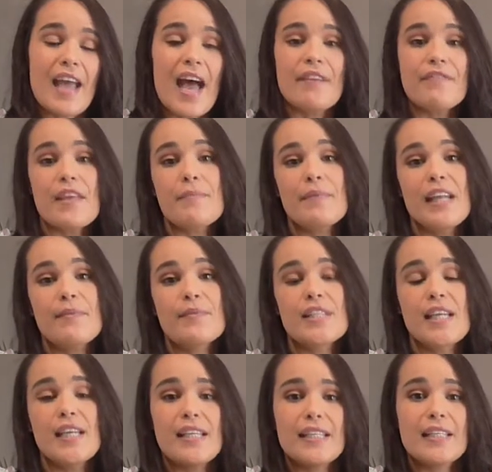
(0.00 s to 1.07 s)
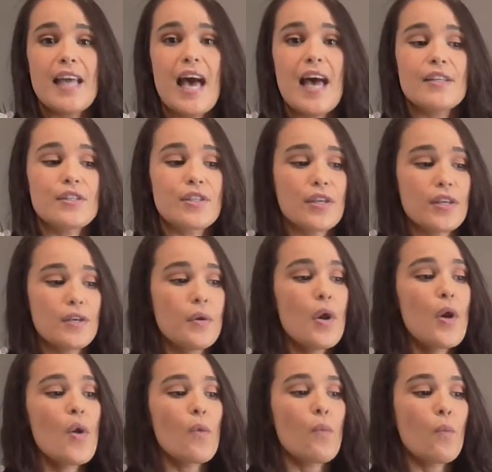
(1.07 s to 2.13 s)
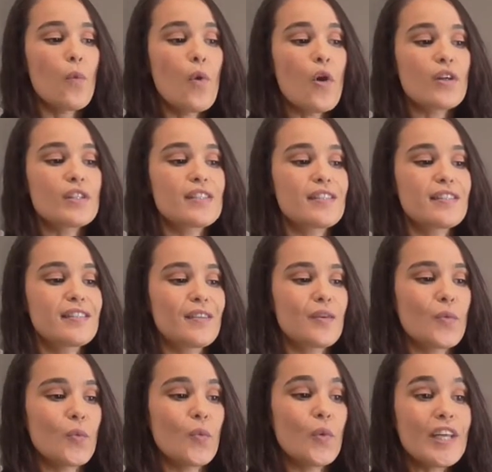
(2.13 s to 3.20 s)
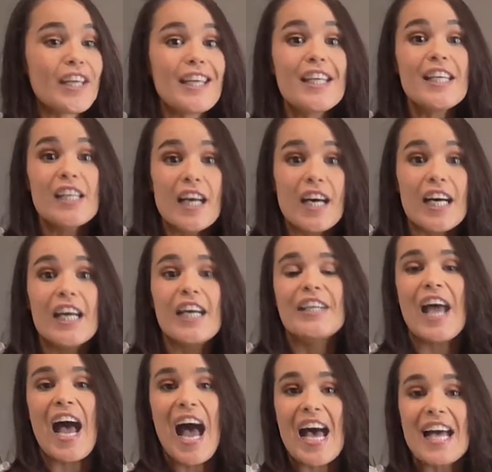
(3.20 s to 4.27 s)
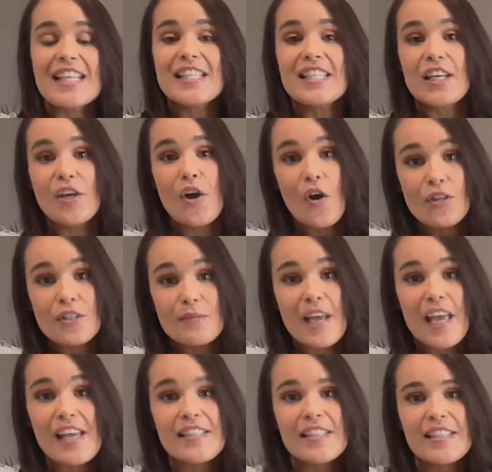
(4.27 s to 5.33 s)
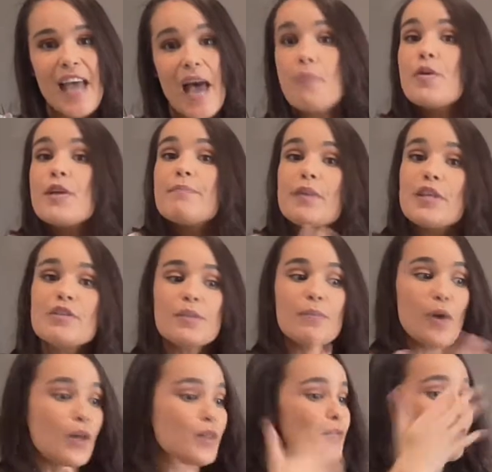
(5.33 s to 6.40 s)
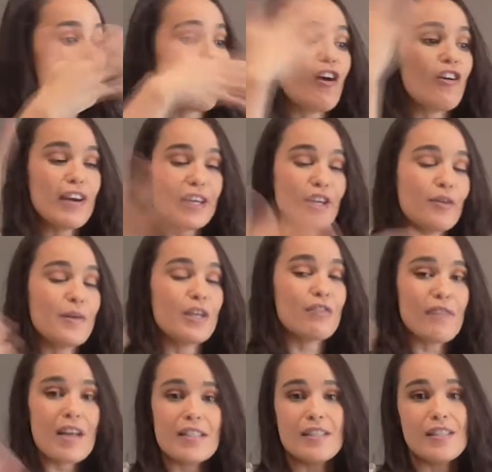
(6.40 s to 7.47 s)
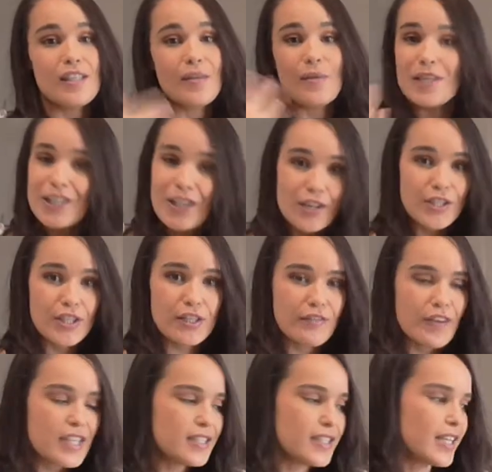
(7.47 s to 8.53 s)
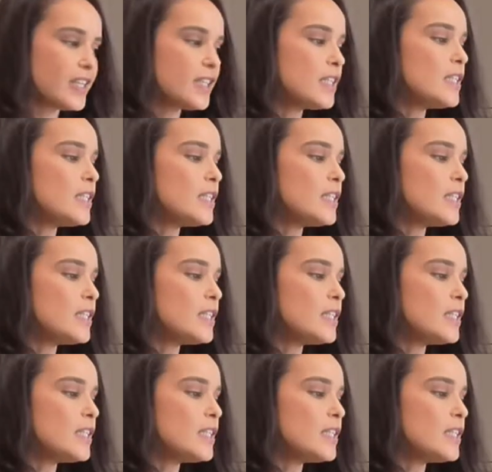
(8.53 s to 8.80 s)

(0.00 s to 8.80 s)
Have they been able to link that to what we learn as economists and we build upon throughout our economic career, so we can go to university.